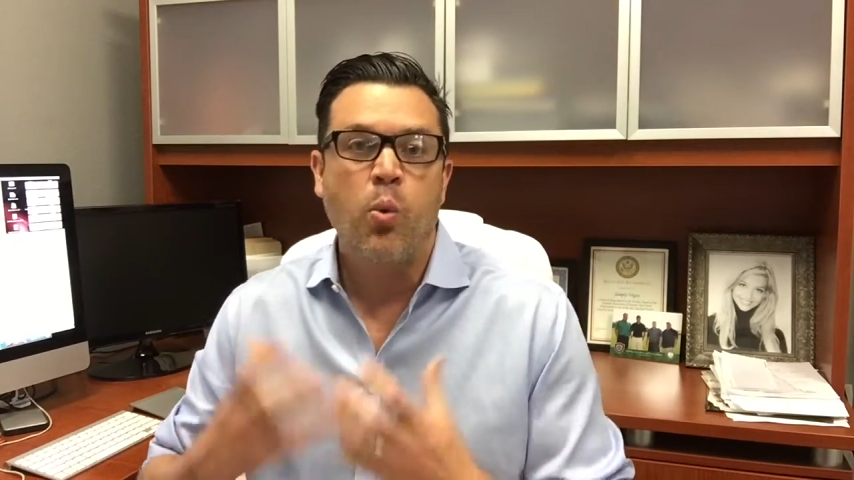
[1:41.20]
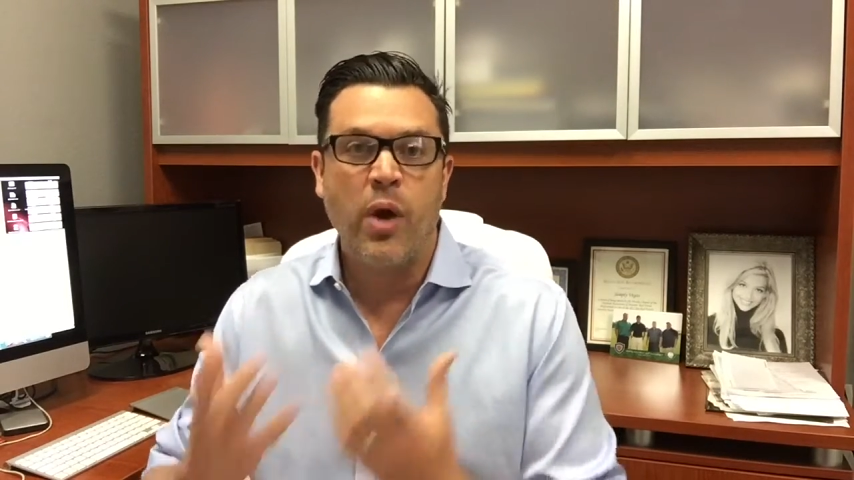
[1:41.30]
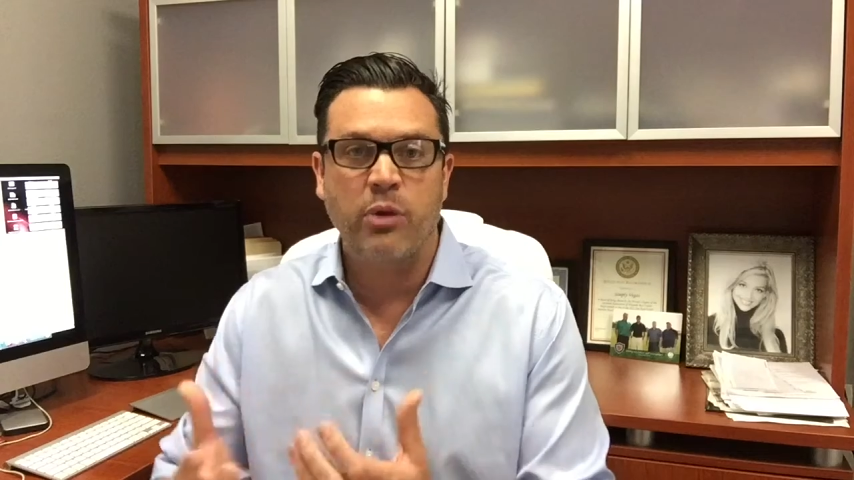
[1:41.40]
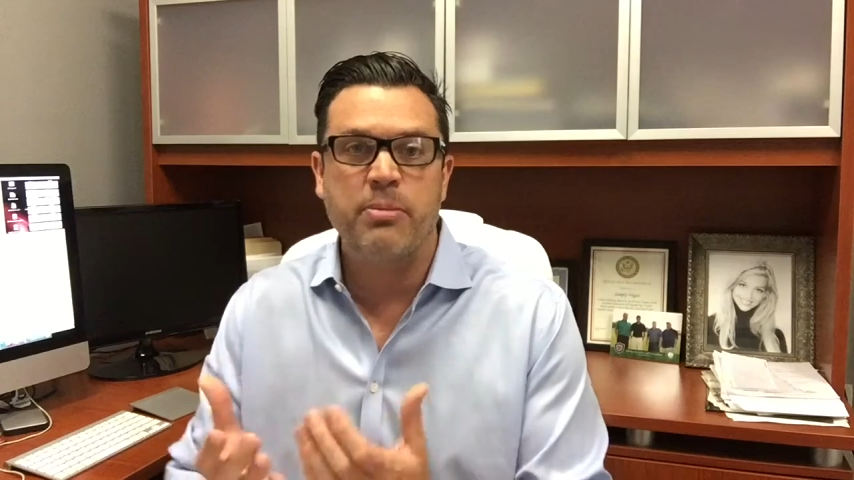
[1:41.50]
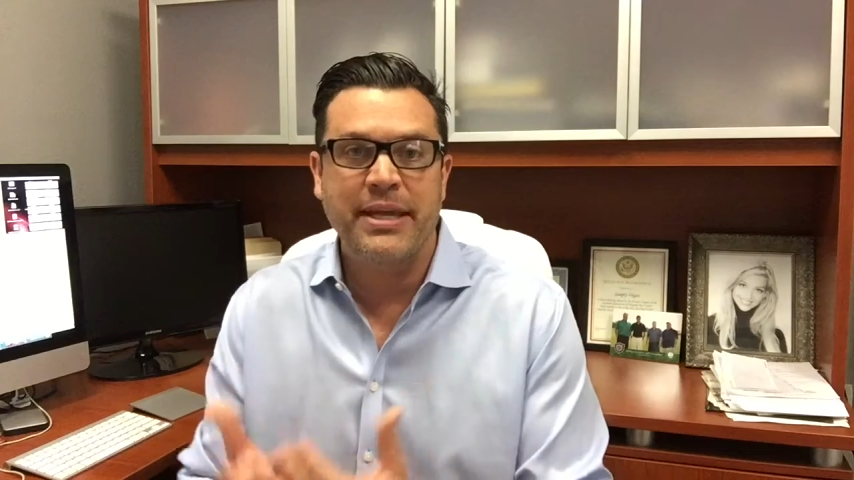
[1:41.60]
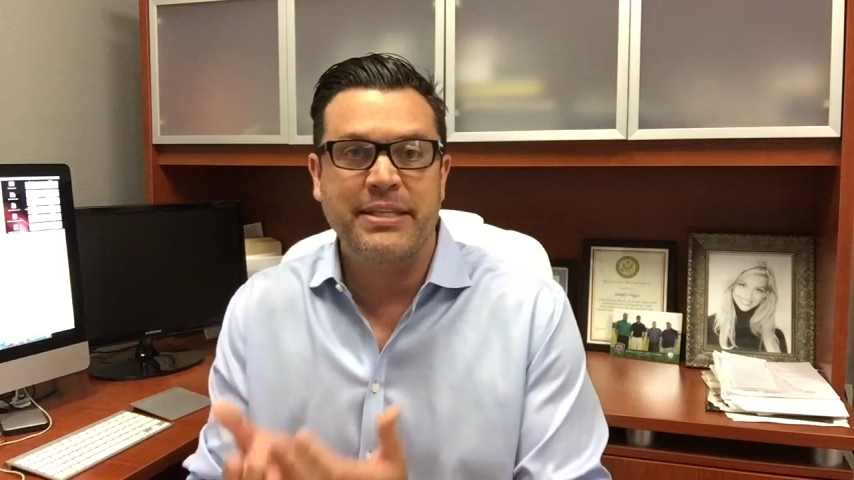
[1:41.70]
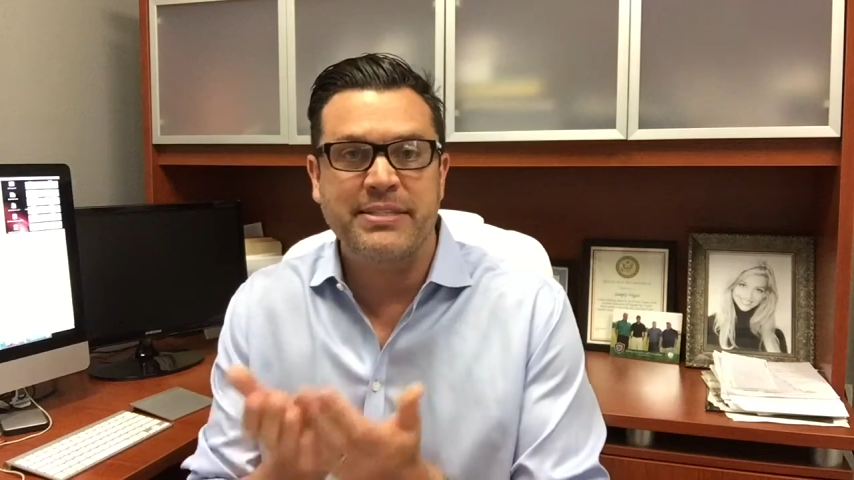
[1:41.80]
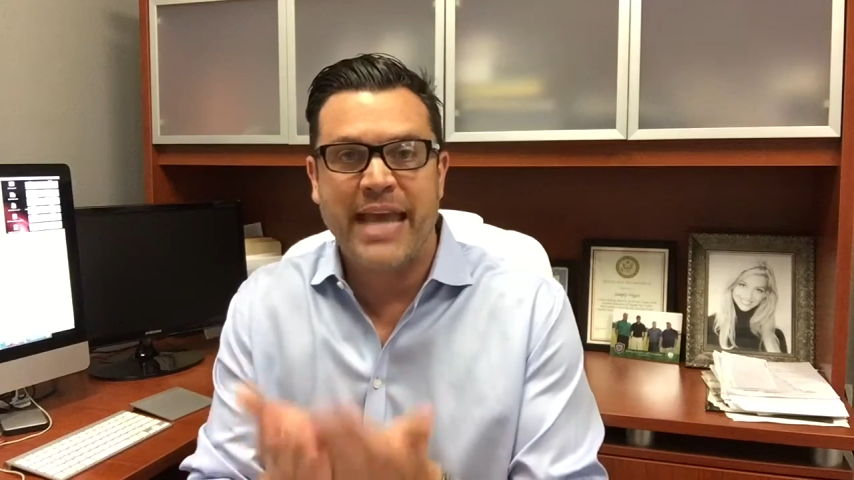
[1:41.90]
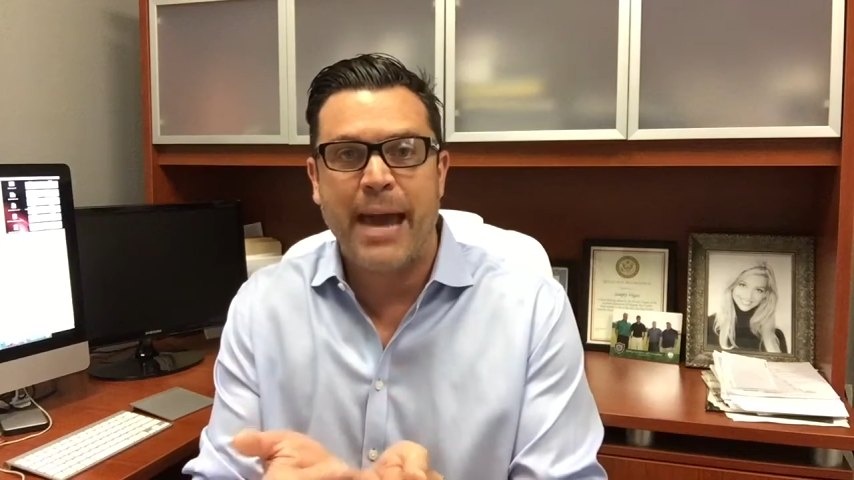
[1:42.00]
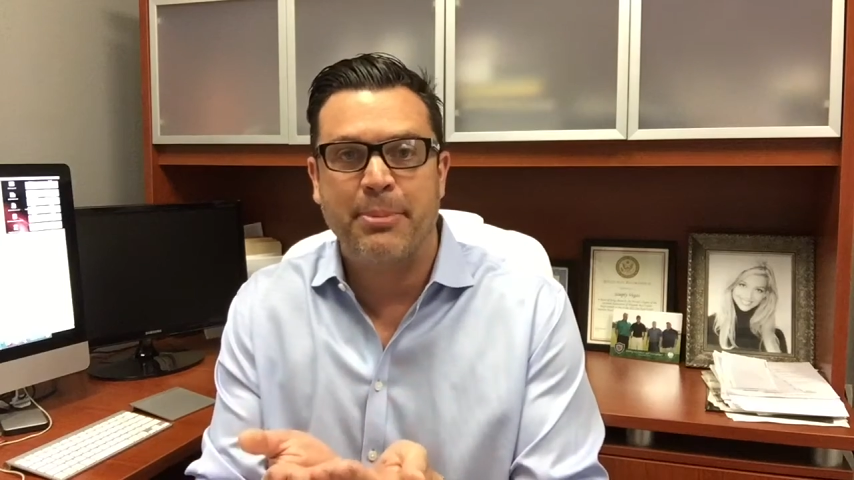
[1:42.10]
why don't we make these
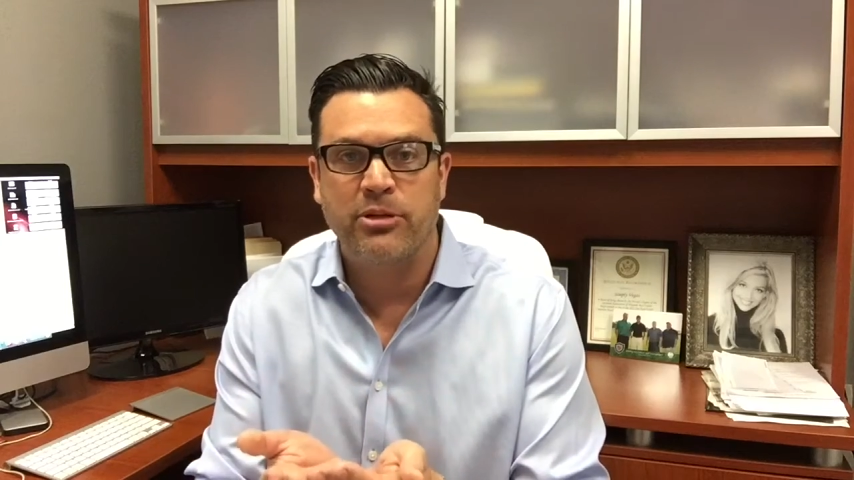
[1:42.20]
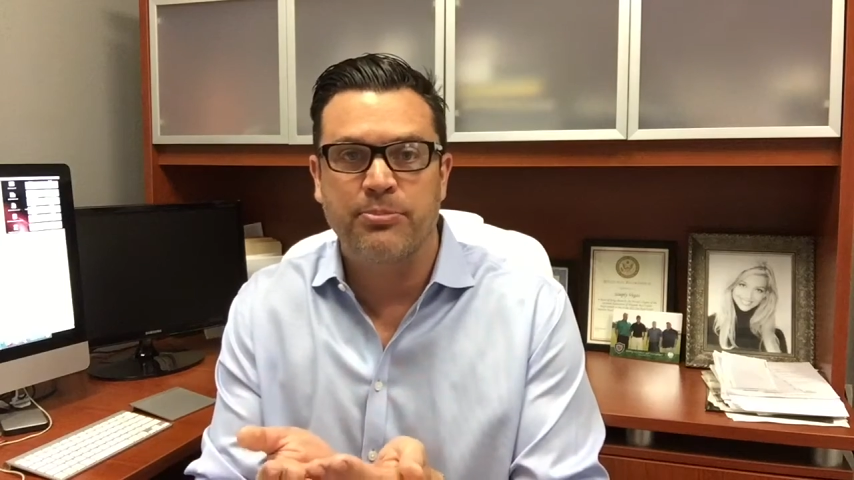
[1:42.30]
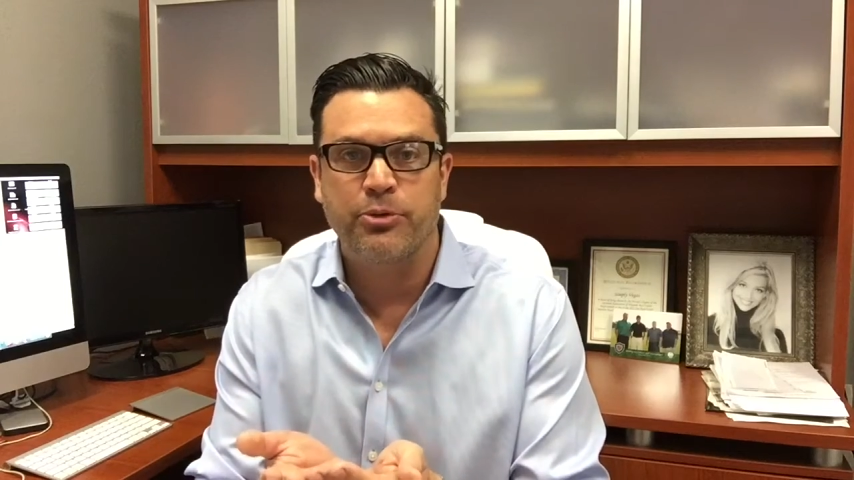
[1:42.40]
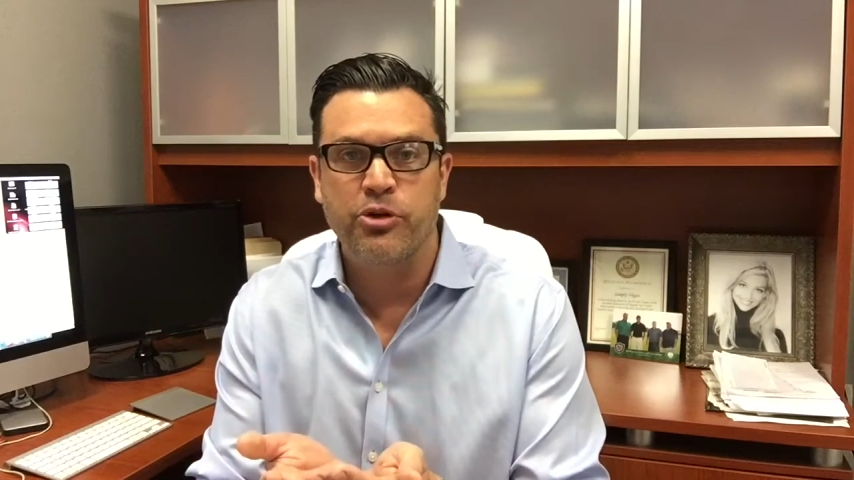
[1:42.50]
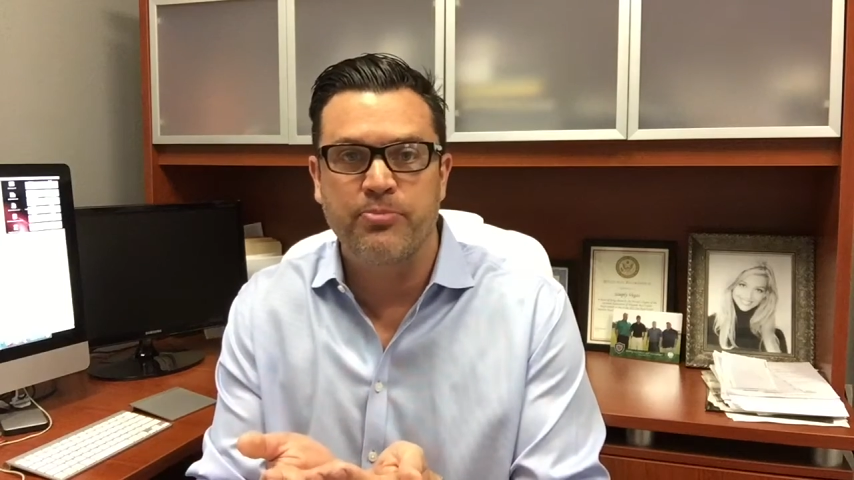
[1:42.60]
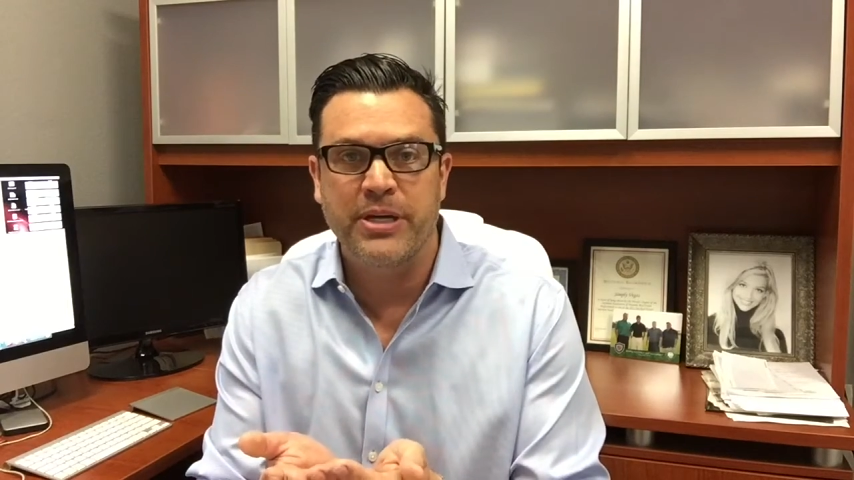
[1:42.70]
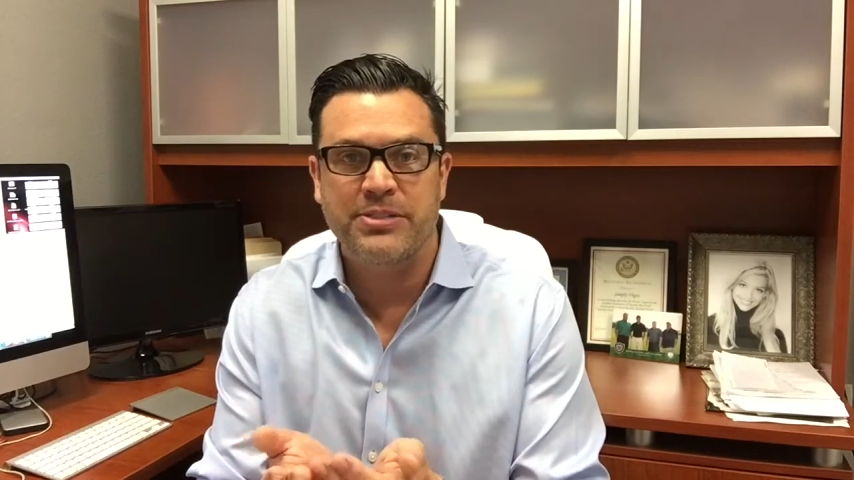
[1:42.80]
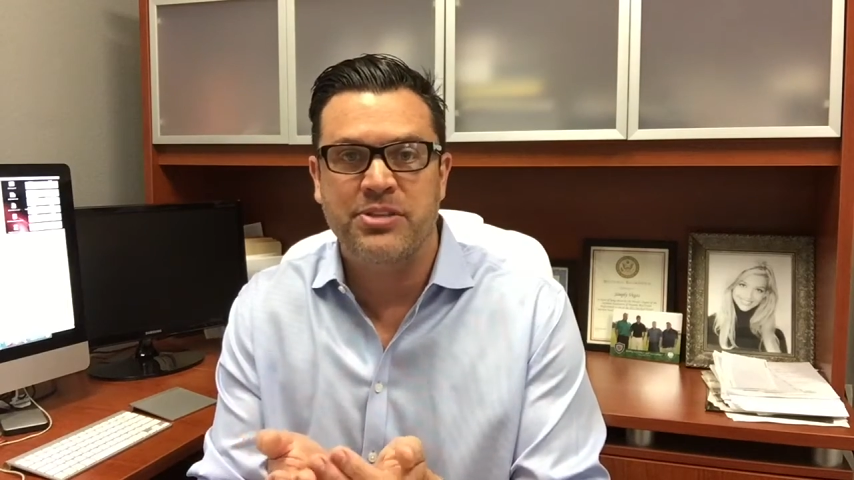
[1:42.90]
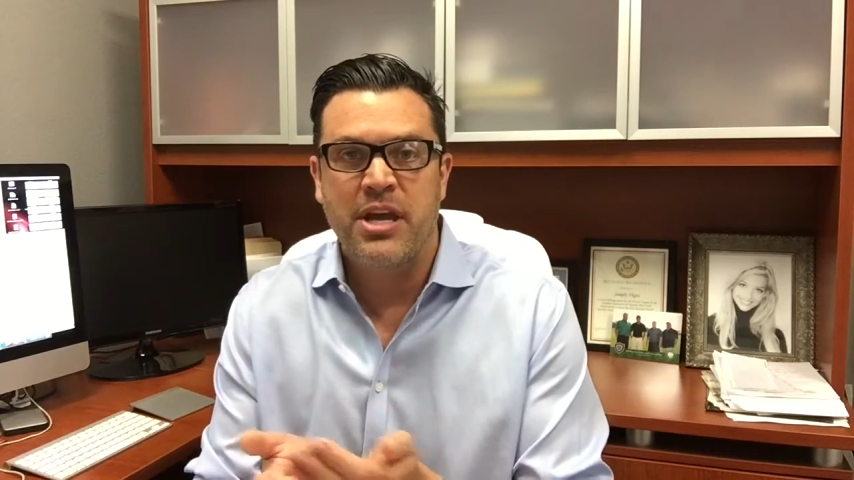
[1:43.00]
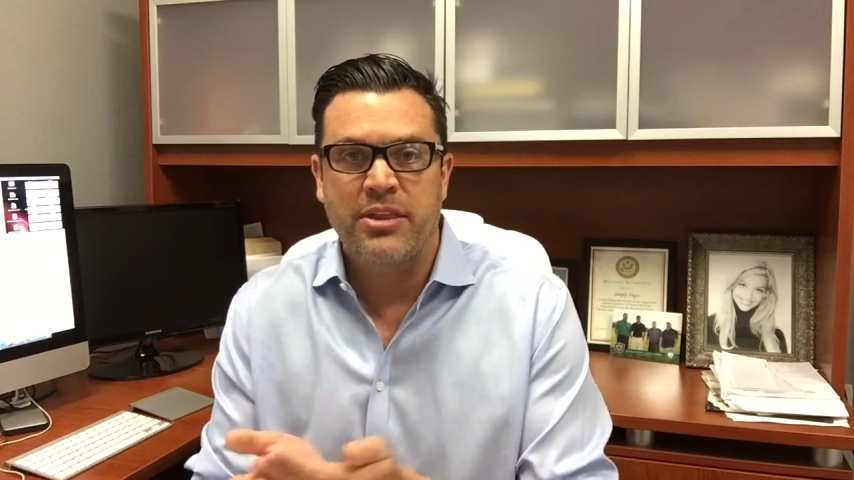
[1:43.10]
capital
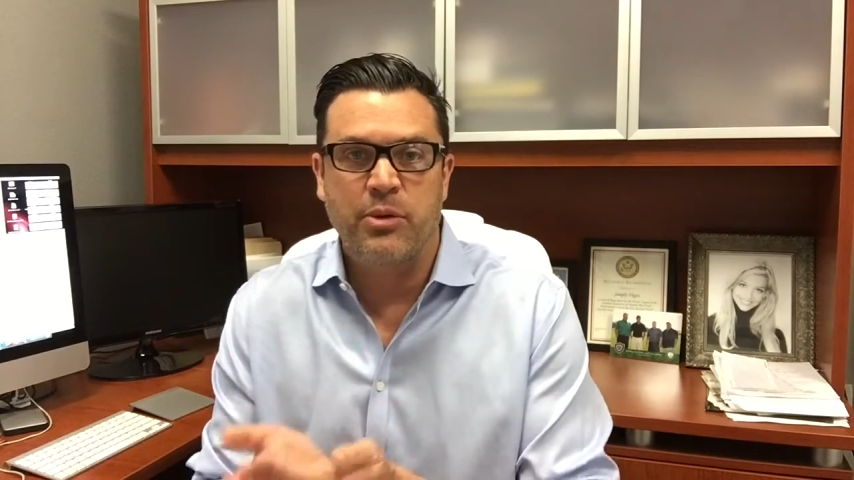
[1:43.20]
improvements